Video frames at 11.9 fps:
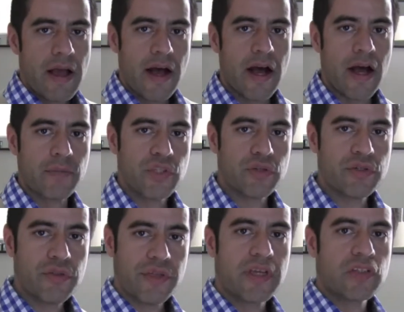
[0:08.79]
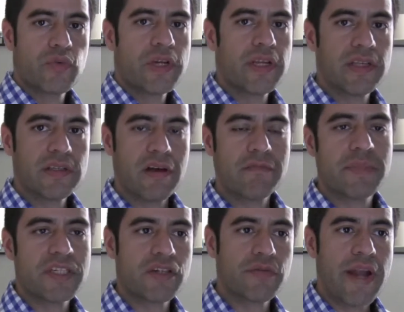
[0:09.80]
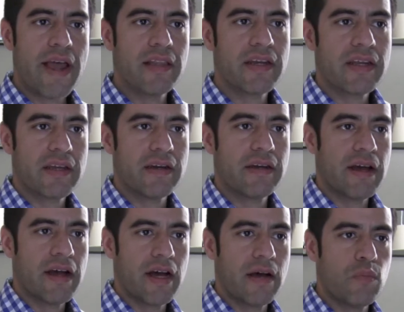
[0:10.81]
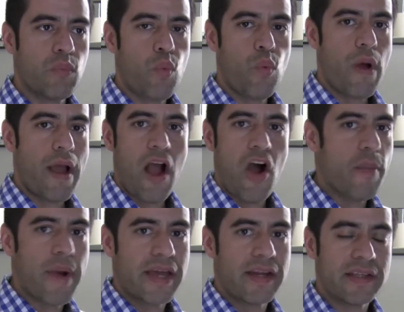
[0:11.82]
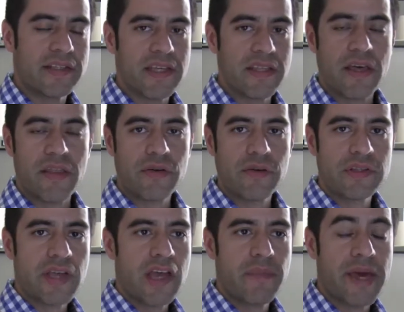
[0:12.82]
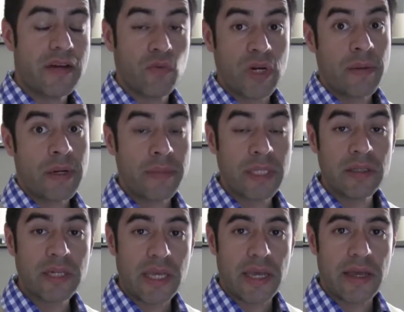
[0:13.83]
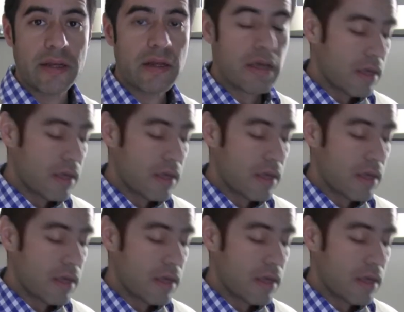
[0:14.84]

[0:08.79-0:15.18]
So two things: what is augmented reality, and how am I going to see that through this iPad, and what I'm going to be looking at.